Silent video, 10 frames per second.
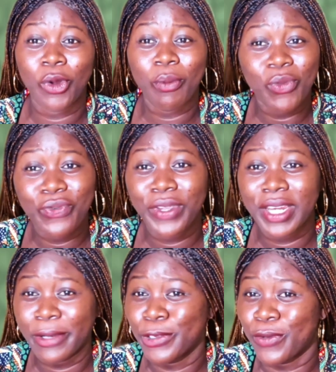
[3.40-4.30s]
are not
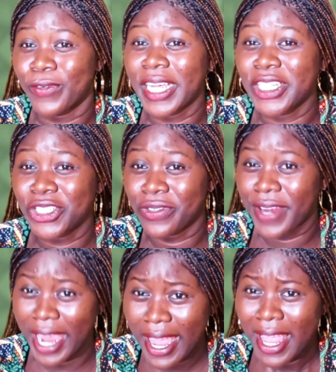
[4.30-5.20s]
moving out of
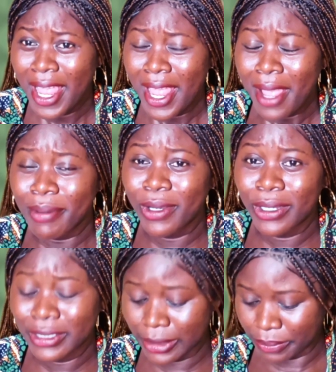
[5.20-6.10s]
Nigeria.
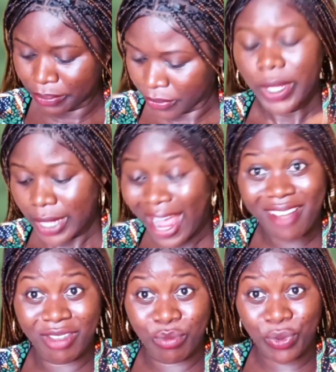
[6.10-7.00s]
Because I
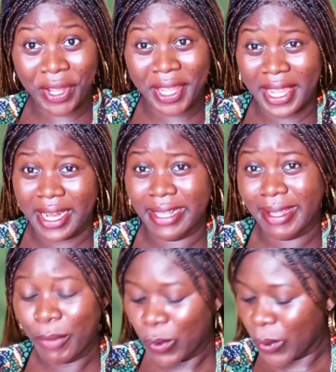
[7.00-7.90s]
have a book here
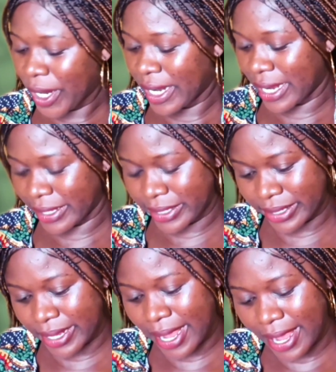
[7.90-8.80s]
that I'm looking at.
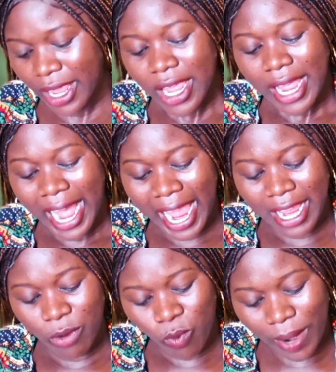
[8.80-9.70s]

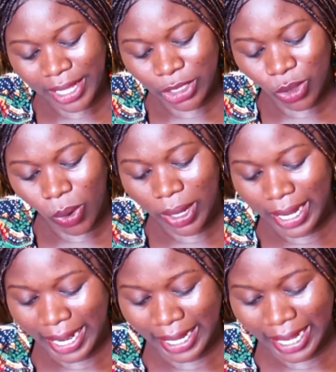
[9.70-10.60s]
I went
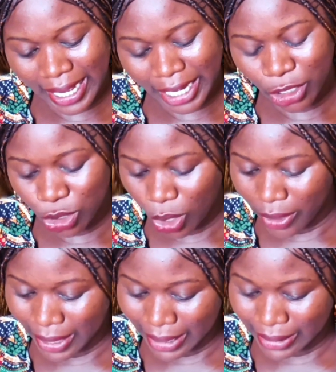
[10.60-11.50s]
online and I
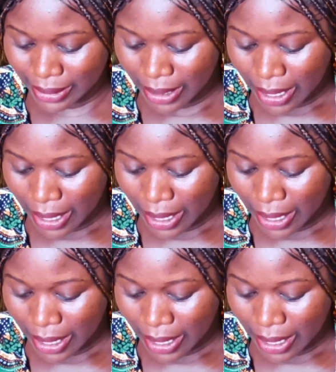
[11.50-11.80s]
saw that